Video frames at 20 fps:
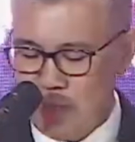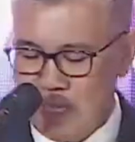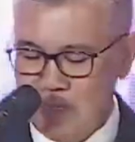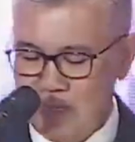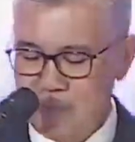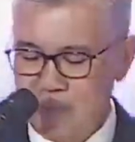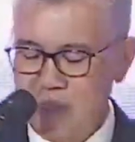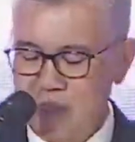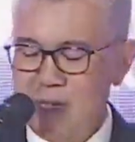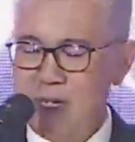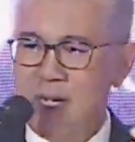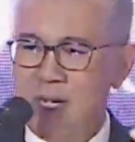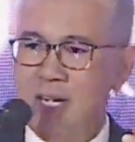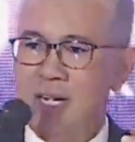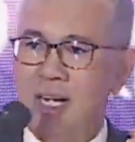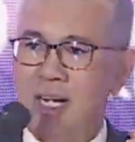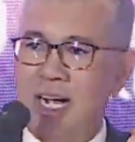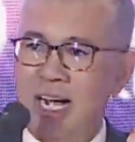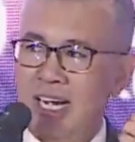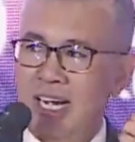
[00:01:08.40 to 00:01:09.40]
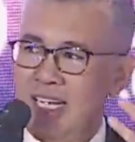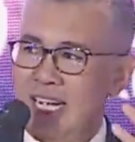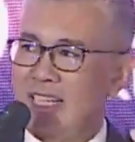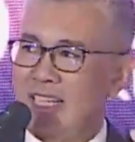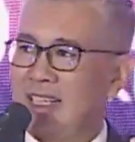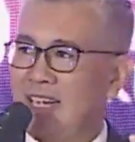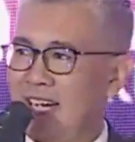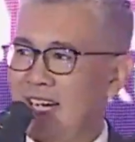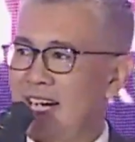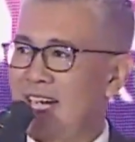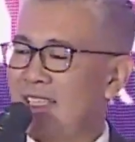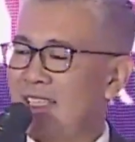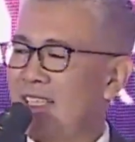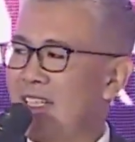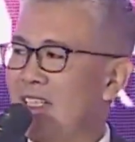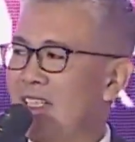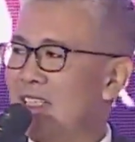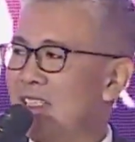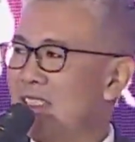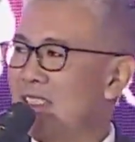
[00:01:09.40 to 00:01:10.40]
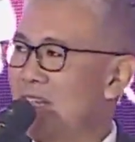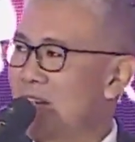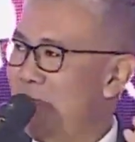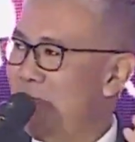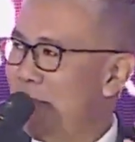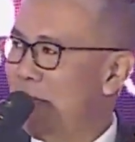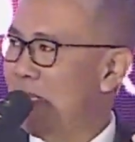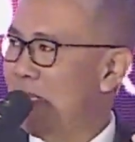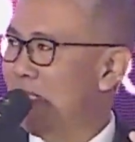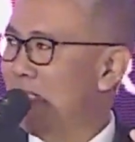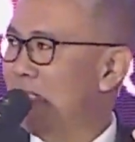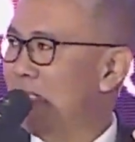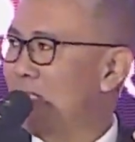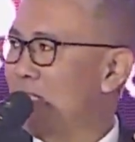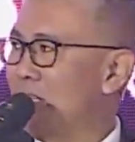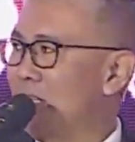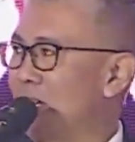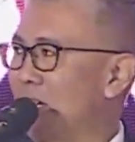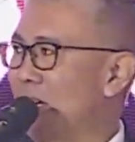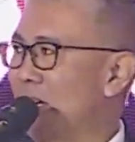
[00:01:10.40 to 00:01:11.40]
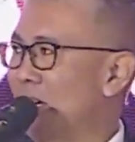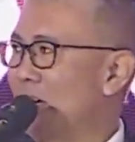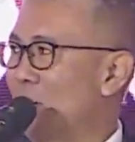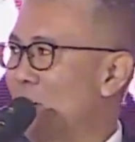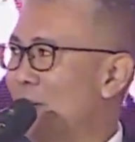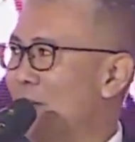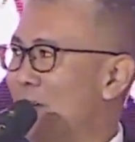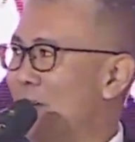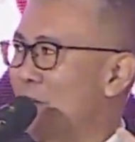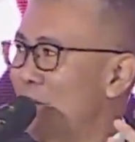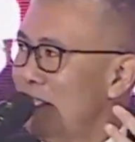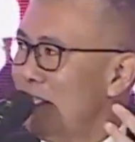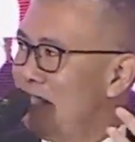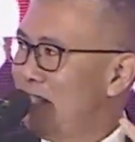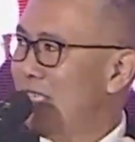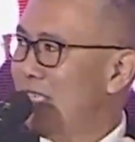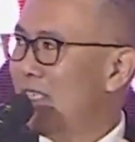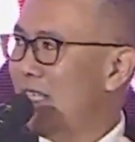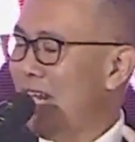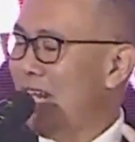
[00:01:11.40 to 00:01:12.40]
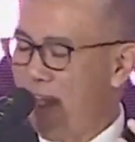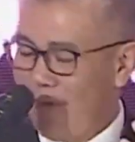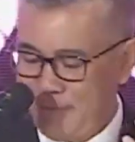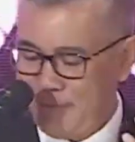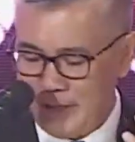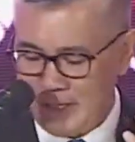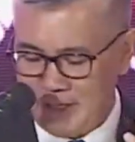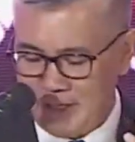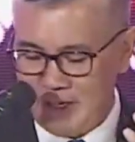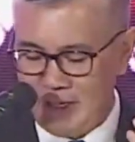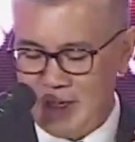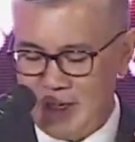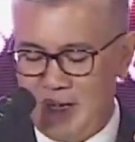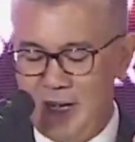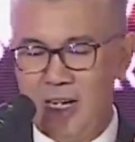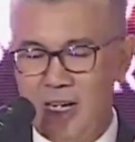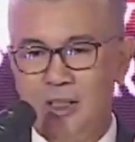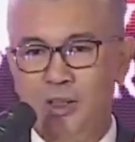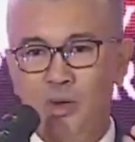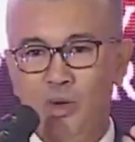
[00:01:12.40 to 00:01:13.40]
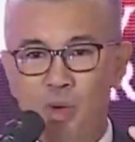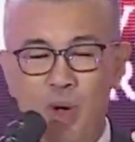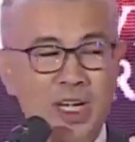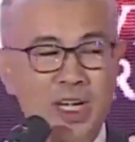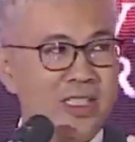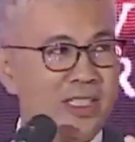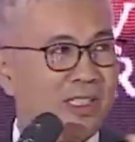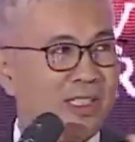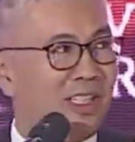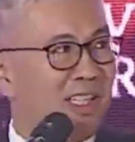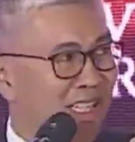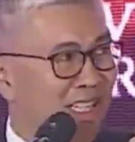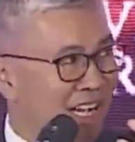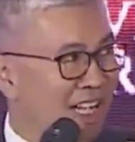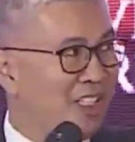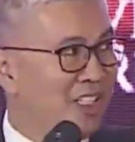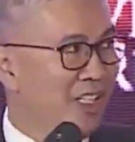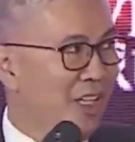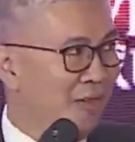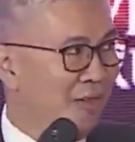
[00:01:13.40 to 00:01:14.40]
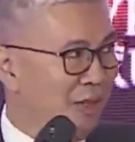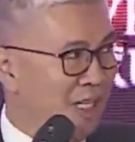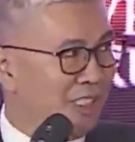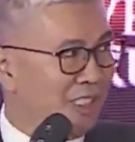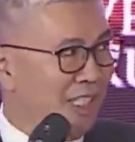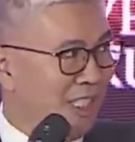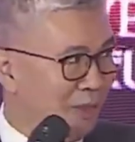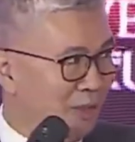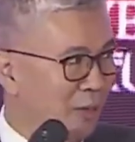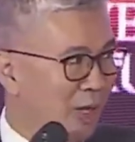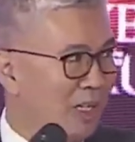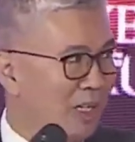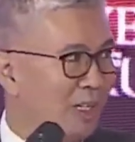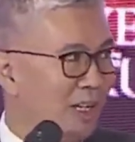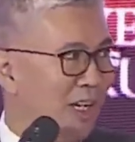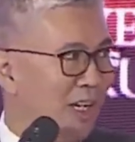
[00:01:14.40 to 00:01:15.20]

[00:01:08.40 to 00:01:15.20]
well, highlighting the significance of a concerted effort towards ESG investing, is what